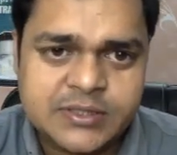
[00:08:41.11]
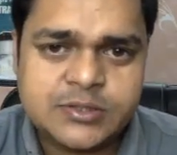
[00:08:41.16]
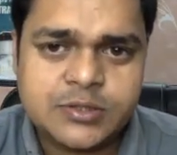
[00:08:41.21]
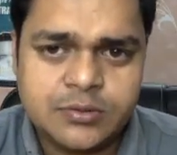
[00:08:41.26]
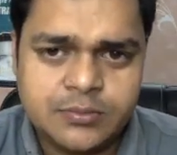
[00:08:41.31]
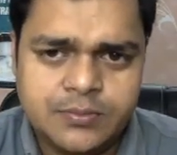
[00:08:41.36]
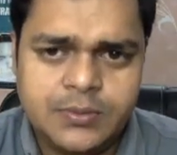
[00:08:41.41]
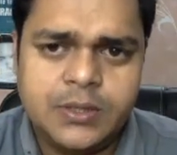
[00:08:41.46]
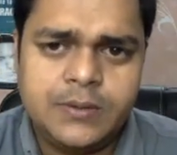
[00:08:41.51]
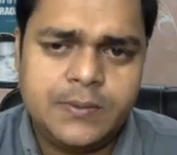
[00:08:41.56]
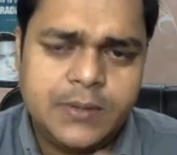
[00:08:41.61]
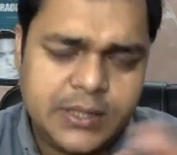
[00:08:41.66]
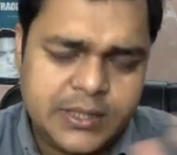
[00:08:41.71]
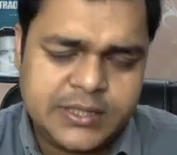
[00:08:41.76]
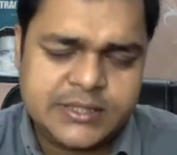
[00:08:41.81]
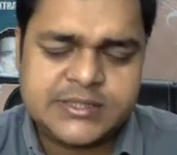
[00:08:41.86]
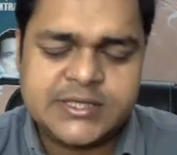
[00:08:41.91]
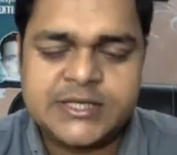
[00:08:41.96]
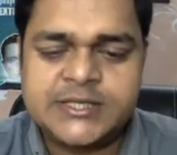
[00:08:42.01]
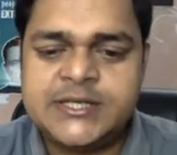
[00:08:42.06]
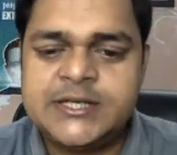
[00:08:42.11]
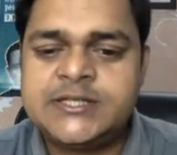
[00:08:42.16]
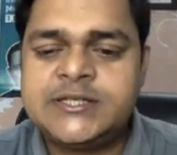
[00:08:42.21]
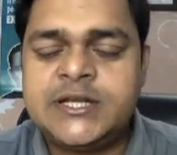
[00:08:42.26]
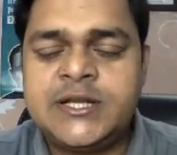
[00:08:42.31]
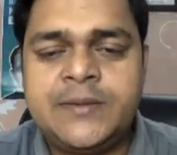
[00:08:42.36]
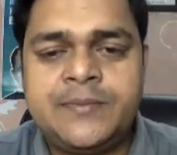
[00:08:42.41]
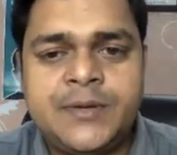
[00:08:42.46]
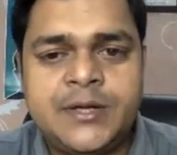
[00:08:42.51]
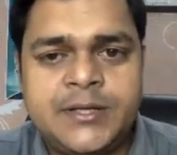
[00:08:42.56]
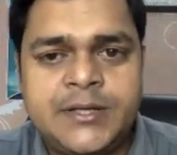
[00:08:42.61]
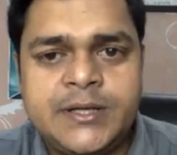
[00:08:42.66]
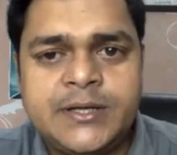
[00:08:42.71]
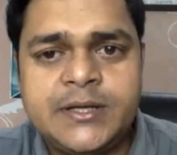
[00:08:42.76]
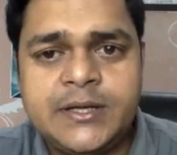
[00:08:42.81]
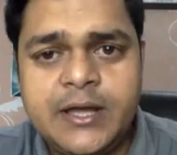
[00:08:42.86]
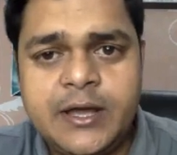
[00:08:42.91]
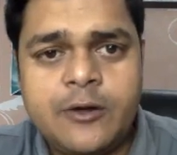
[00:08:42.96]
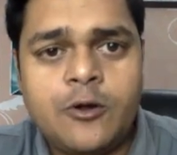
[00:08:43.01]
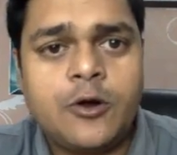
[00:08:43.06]
So we'll discuss each and
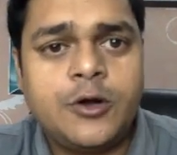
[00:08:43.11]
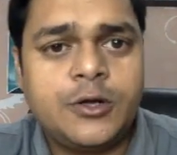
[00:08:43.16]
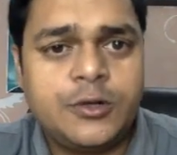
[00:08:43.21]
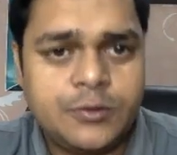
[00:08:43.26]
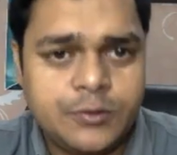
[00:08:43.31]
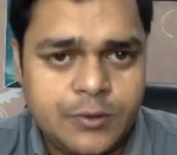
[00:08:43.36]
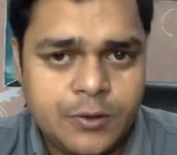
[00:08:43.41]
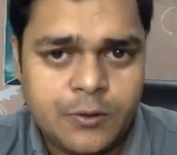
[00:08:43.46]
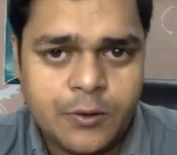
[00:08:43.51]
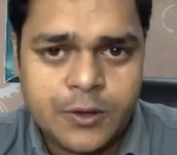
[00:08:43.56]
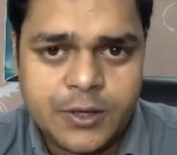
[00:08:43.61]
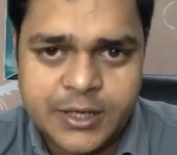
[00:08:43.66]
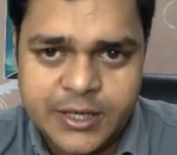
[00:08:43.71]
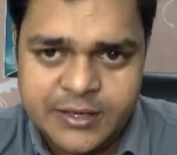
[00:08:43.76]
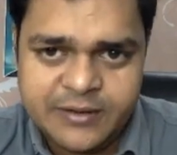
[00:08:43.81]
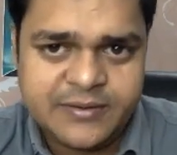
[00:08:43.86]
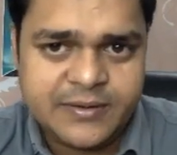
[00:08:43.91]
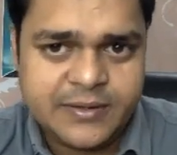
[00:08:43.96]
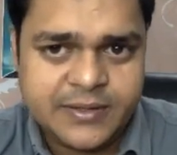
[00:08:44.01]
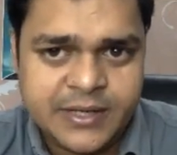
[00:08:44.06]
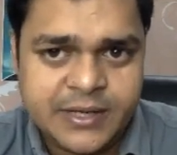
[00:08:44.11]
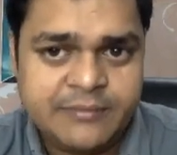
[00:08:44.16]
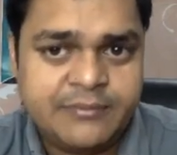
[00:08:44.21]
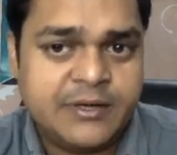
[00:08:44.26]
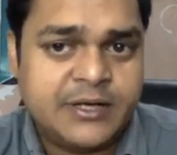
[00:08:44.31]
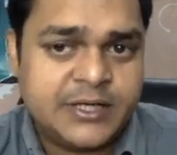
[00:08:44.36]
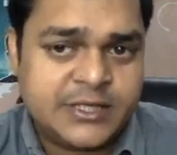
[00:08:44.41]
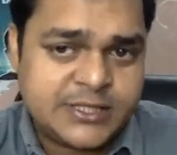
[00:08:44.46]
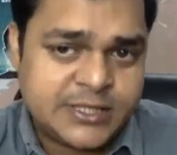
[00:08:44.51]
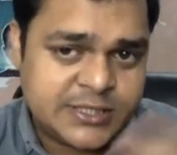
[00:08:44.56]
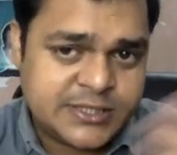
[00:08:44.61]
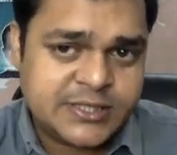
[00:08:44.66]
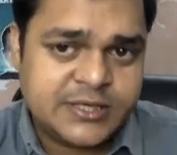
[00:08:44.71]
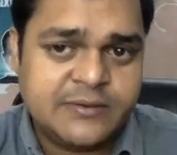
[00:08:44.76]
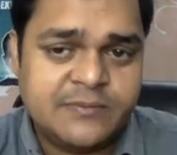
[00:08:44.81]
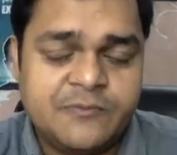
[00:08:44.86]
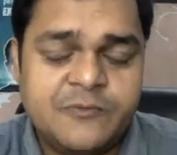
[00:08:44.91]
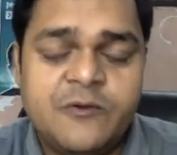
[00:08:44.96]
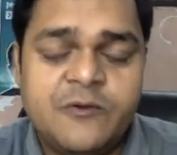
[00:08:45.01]
everything according to the content that we discuss in